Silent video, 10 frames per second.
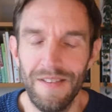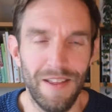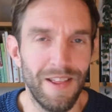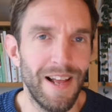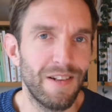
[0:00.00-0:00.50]

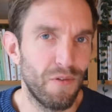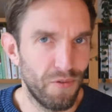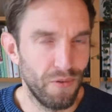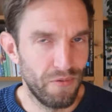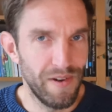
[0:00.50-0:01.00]
nothing like the
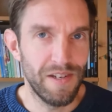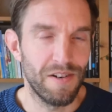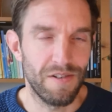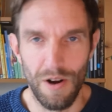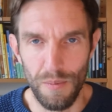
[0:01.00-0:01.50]
full
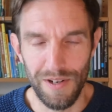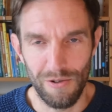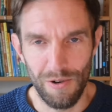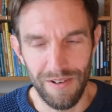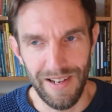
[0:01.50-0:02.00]
featured object
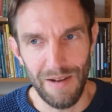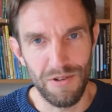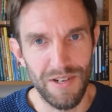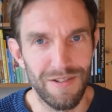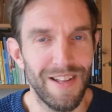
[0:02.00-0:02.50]
oriented
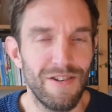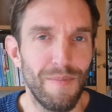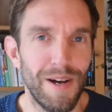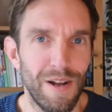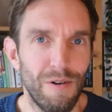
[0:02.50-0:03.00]
language that, that you
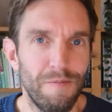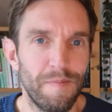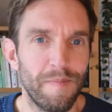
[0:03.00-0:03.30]
might know.